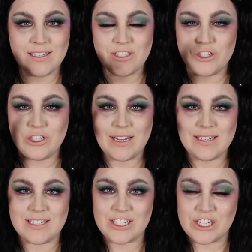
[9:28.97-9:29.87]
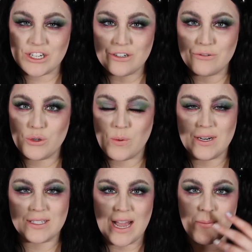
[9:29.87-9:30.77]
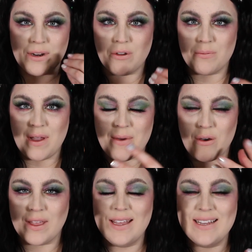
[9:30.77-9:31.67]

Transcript: This is shade 020, what is happening with my mouth?